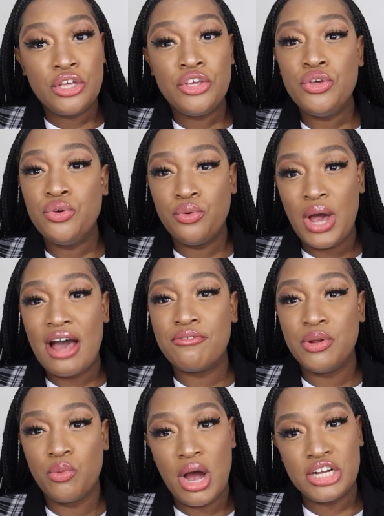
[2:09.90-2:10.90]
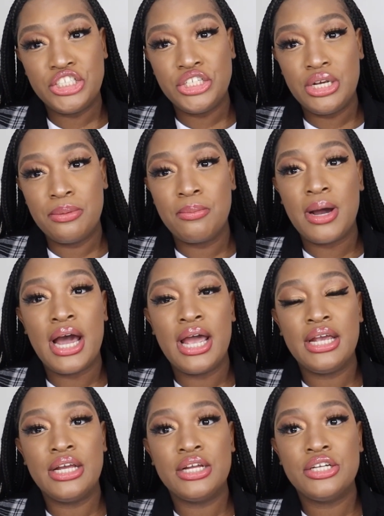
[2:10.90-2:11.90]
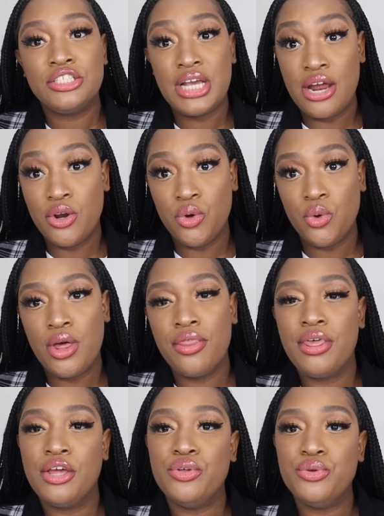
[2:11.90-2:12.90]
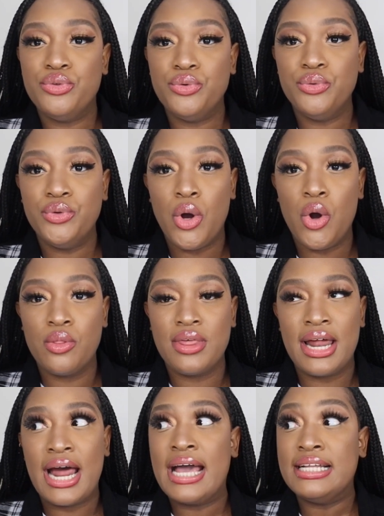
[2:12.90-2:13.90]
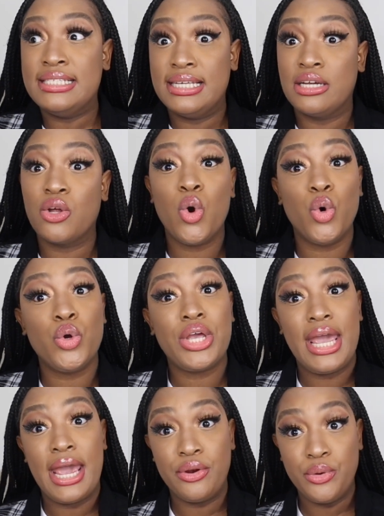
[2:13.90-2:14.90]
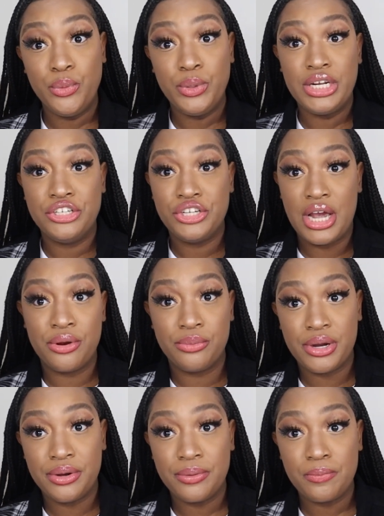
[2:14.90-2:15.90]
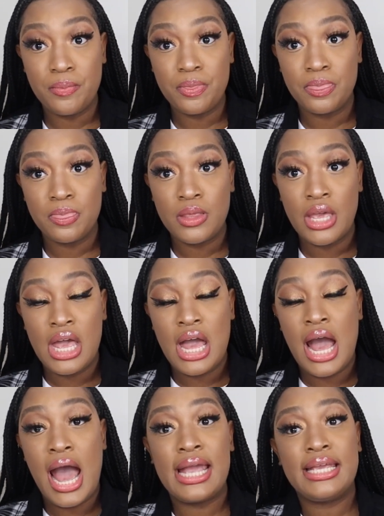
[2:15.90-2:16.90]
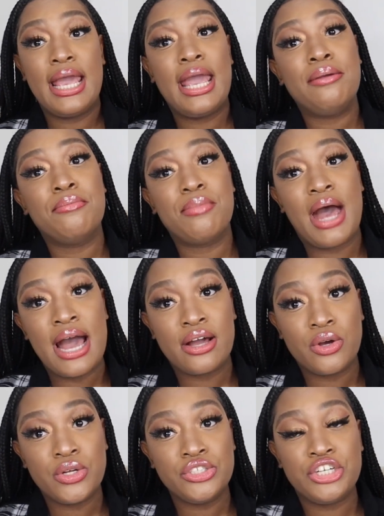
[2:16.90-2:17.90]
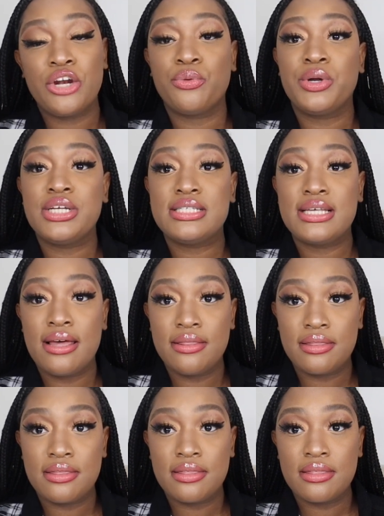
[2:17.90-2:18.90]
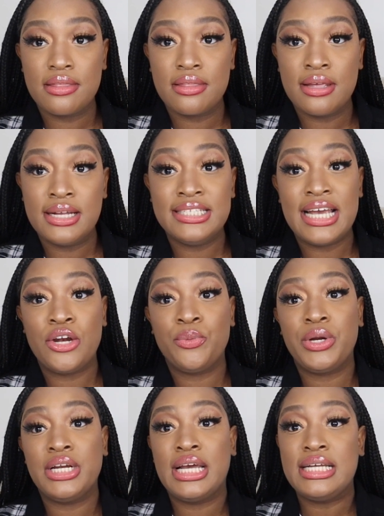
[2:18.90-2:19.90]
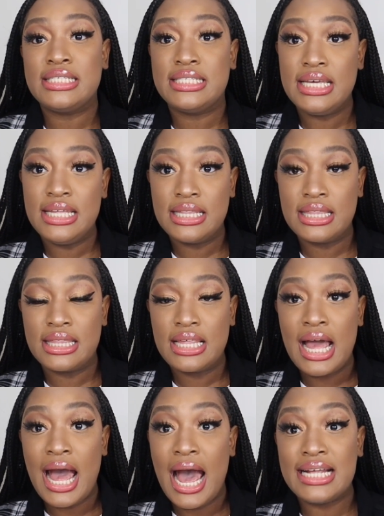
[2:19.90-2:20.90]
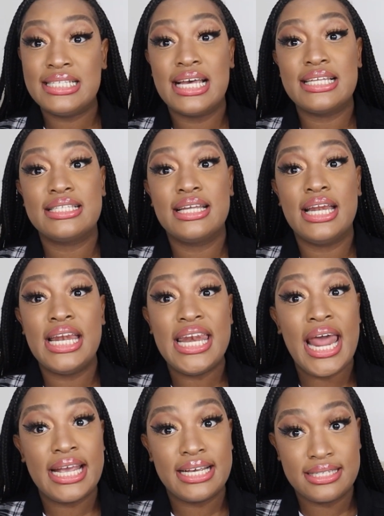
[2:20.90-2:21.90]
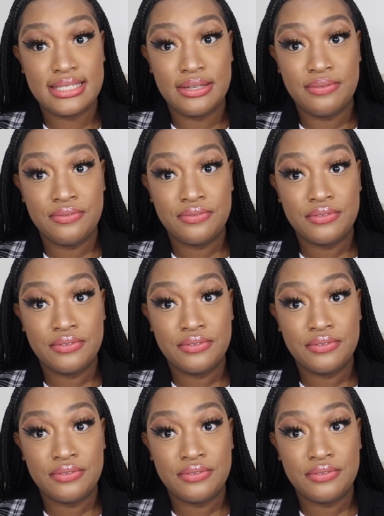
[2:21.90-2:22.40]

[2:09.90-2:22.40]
you have been watching my channel, then you do know that I did go to CANON in January. I came back January 10th, January 19th. I tested negative